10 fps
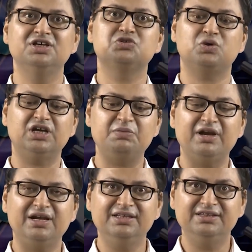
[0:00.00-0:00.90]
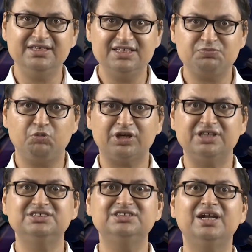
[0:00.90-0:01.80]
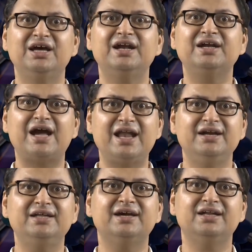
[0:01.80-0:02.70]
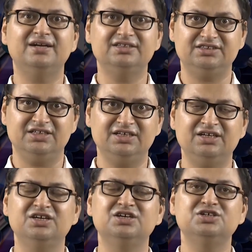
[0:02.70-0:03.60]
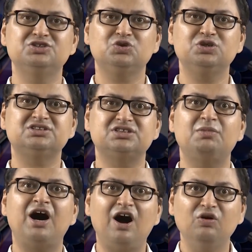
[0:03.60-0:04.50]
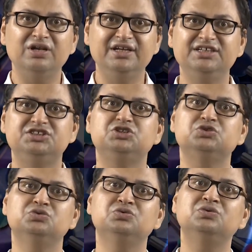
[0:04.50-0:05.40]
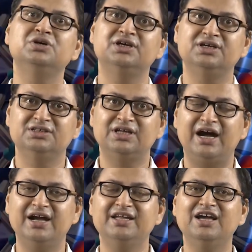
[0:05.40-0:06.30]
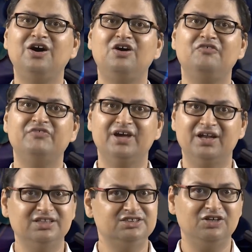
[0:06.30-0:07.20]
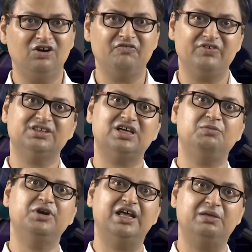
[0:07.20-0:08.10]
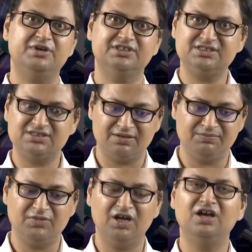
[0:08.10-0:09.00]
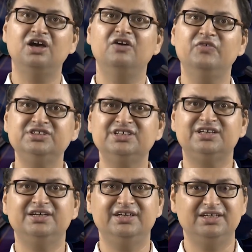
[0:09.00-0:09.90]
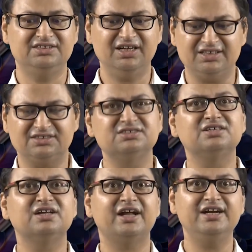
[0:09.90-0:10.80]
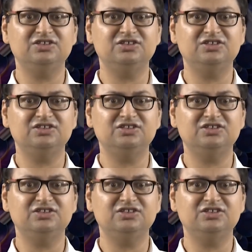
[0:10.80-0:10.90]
So, ultimately these potential and kinetic energy should somehow lead to the idea of energy of a thermodynamic system, which it indeed does, right.